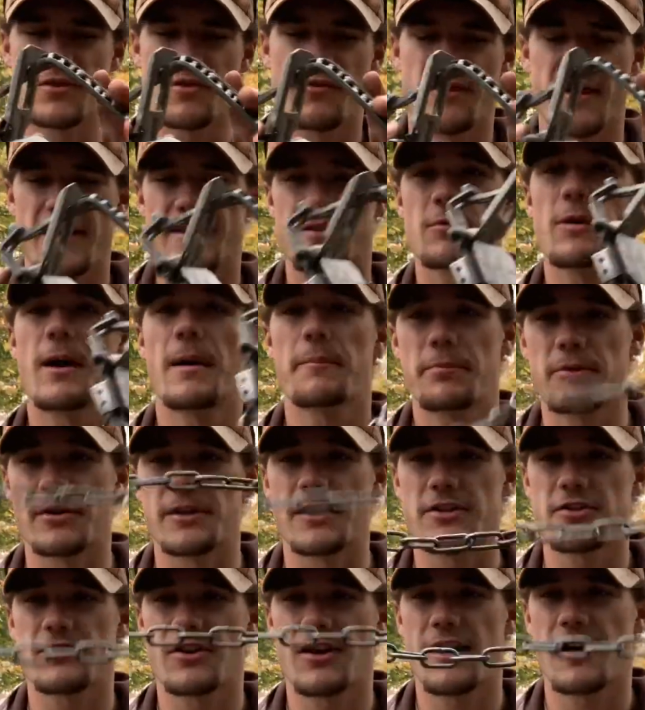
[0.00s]
that's why I'm putting
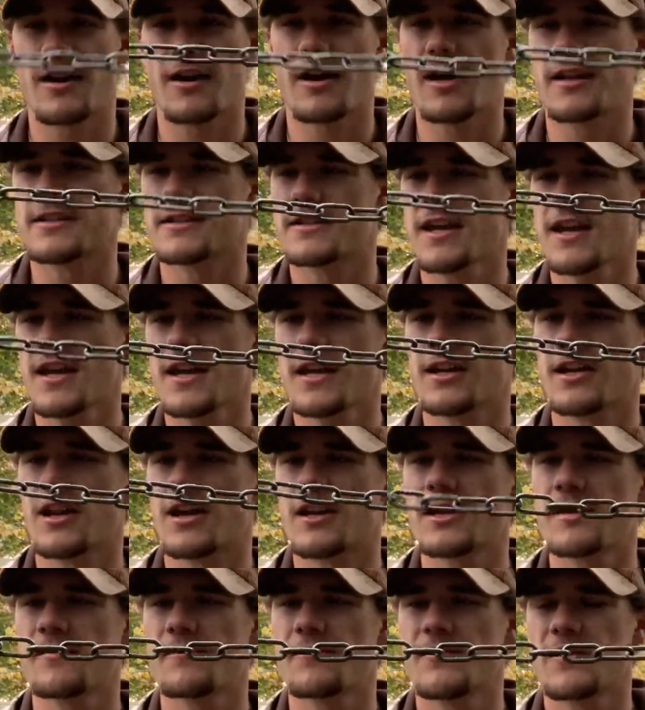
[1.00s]
a tag on
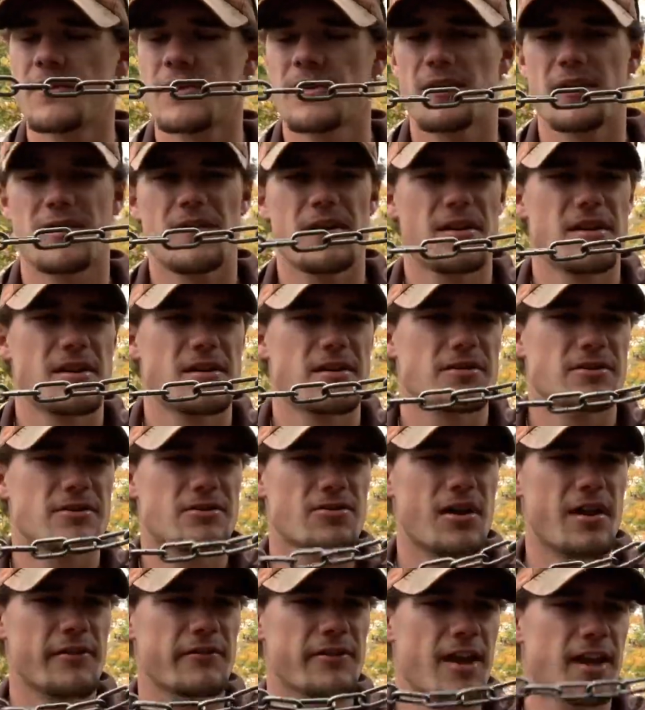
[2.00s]
it. So
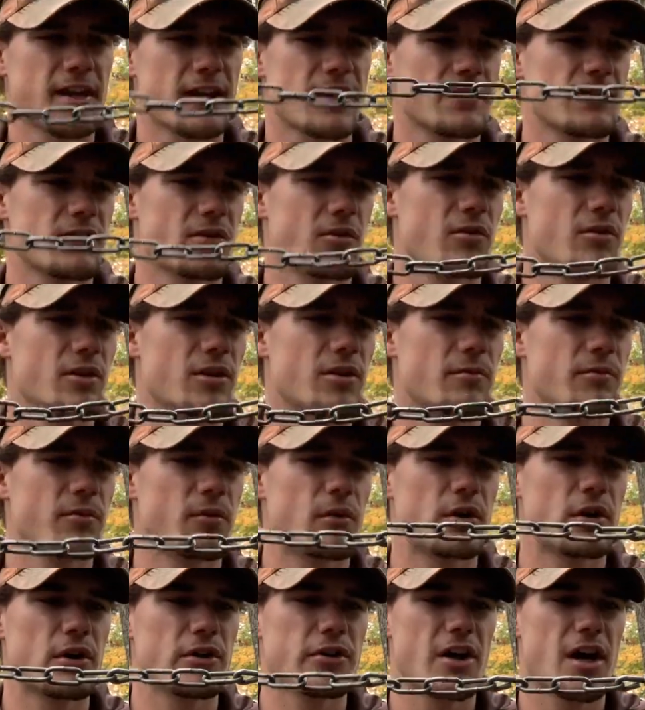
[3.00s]
I've got to get the oil
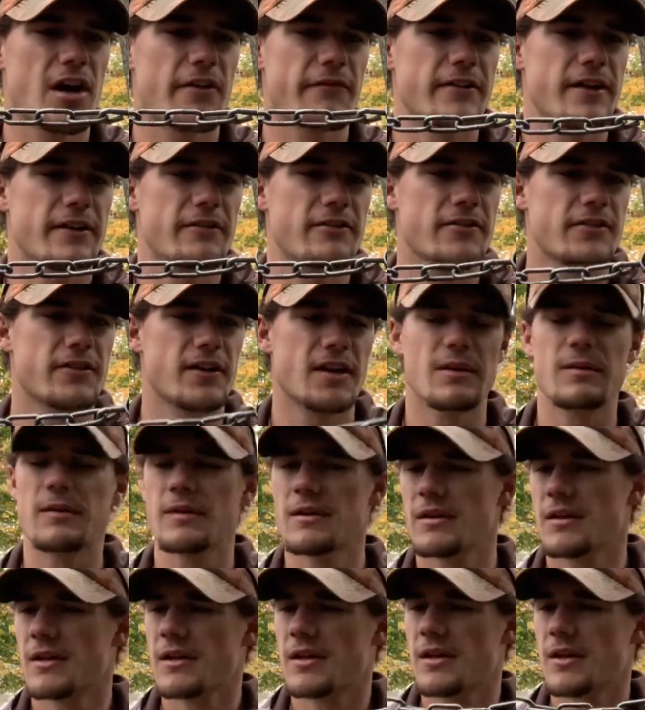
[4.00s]
boiled off and everything.
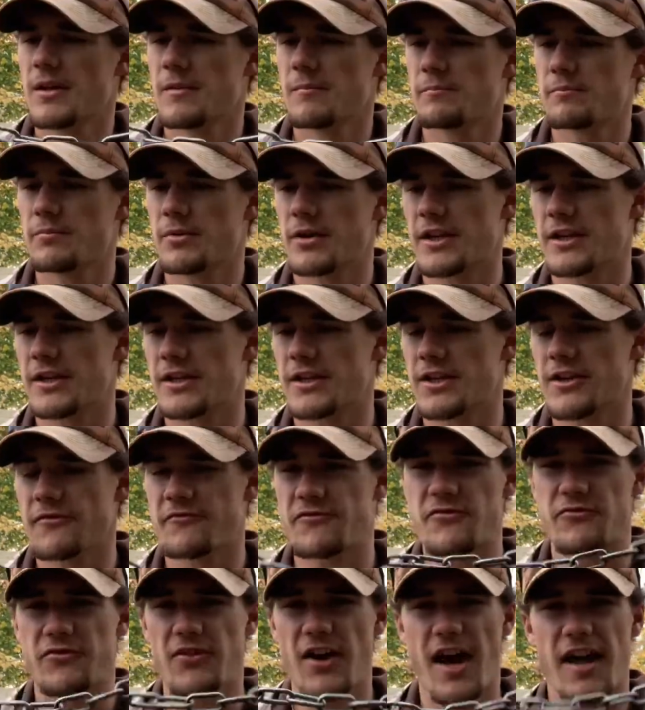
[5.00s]
But if
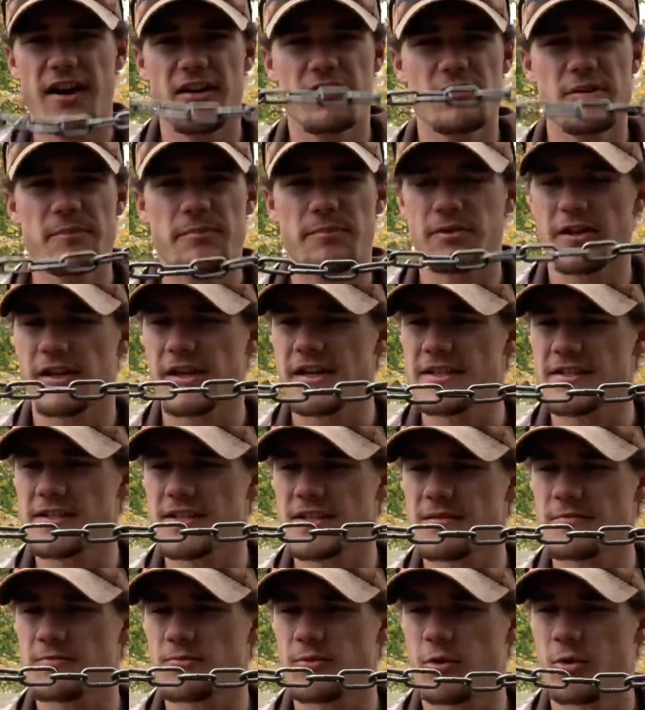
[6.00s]
you've got to replace
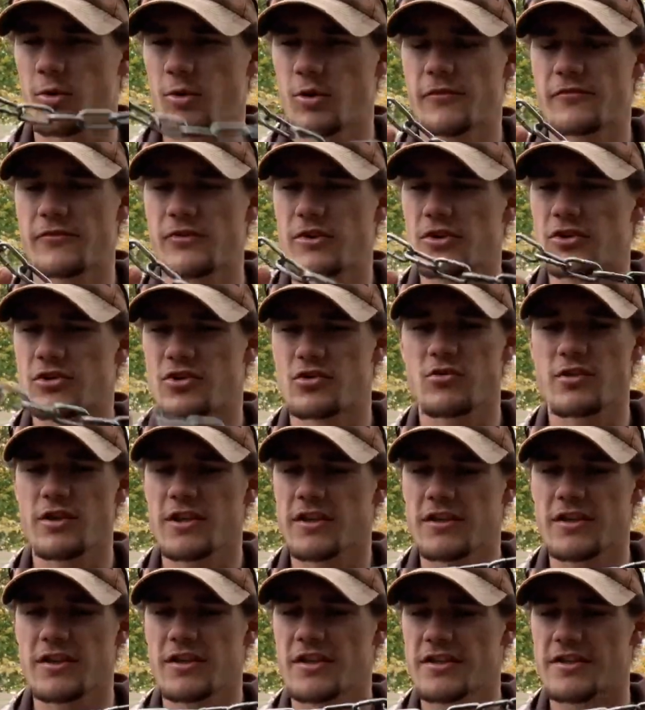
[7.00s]
them, or if you're doing
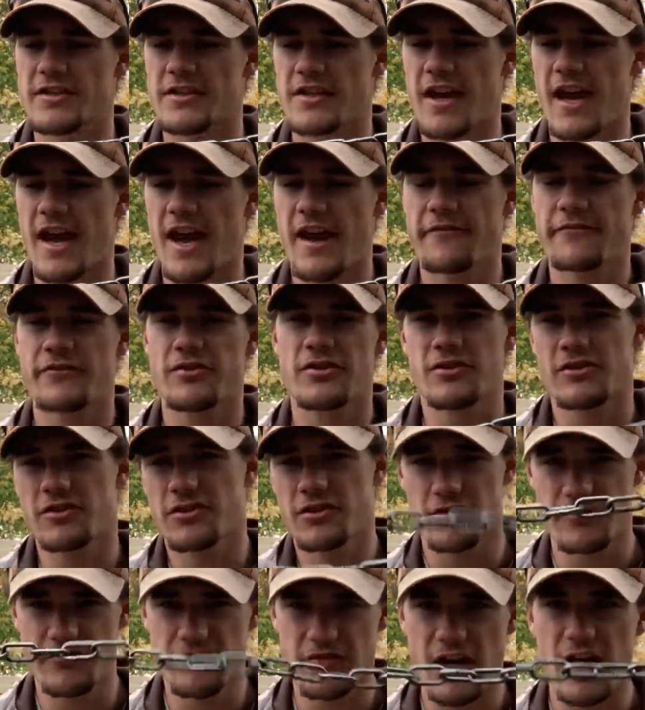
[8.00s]
this after, you know,
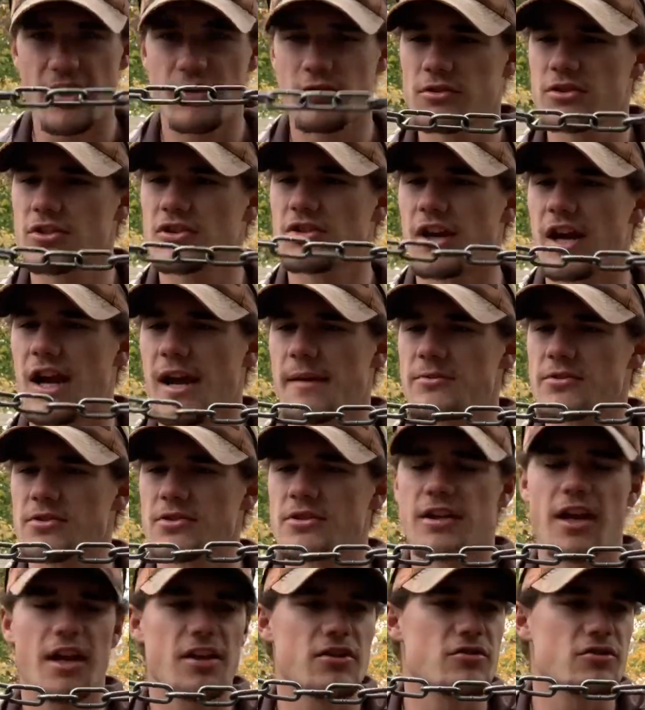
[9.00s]
you've got old traps or you
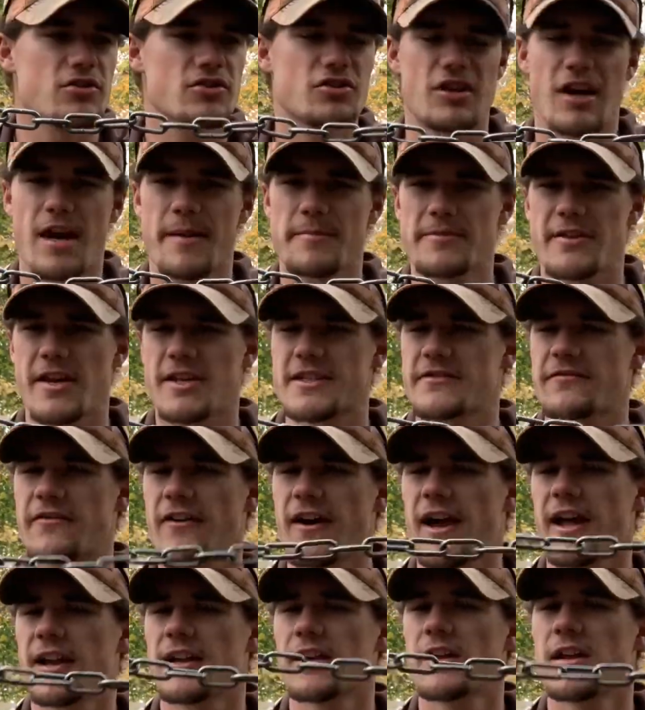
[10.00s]
got used traps, that's
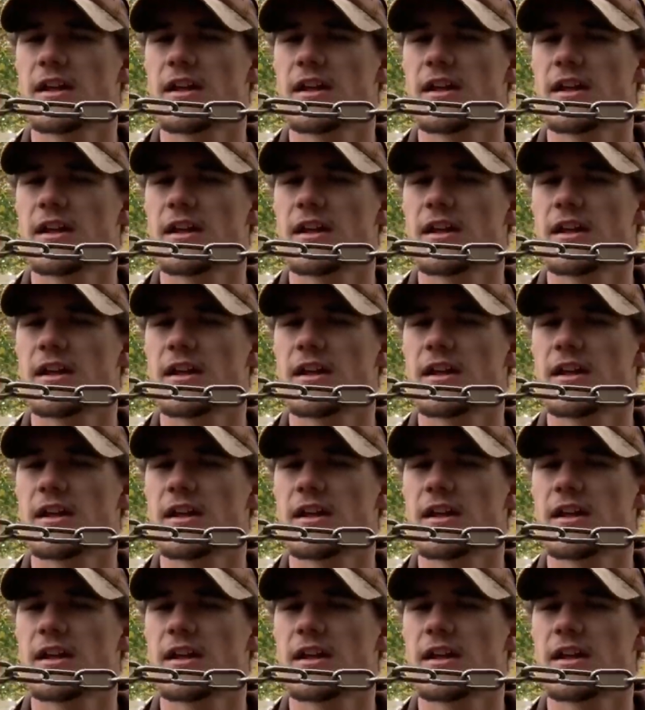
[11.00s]
fine.